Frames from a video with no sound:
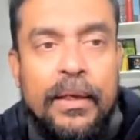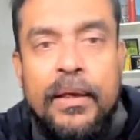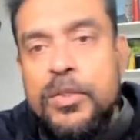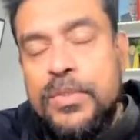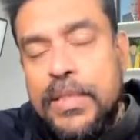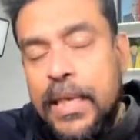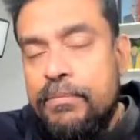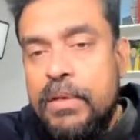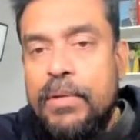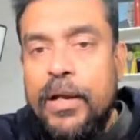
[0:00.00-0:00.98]
So same
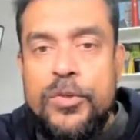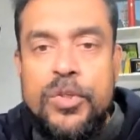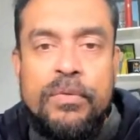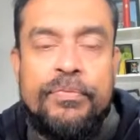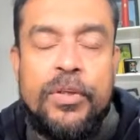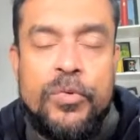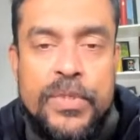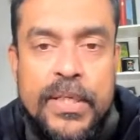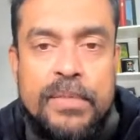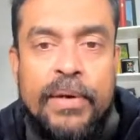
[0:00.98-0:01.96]
way Microsoft
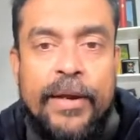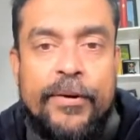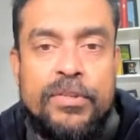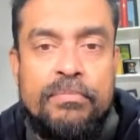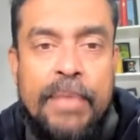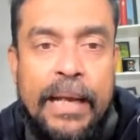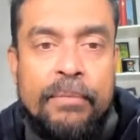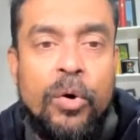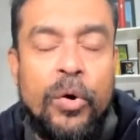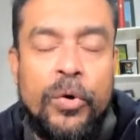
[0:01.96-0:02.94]
uses Microsoft
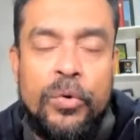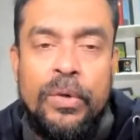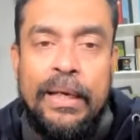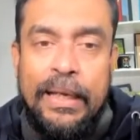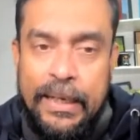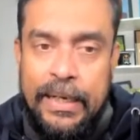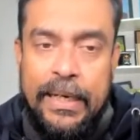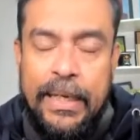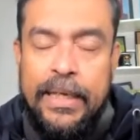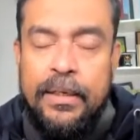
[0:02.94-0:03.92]
Backbone to
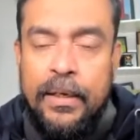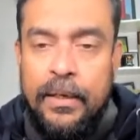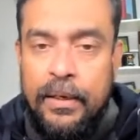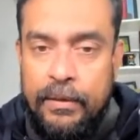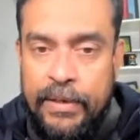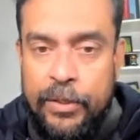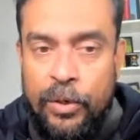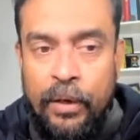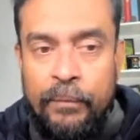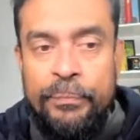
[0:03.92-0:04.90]
connect when
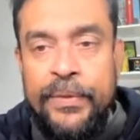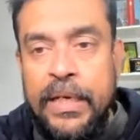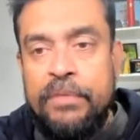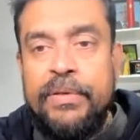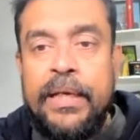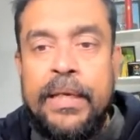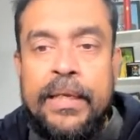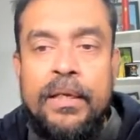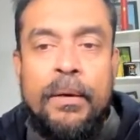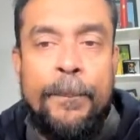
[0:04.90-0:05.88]
you're
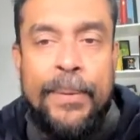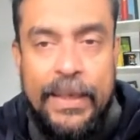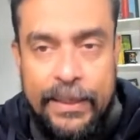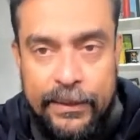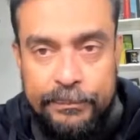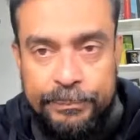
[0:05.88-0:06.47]
configuring peering.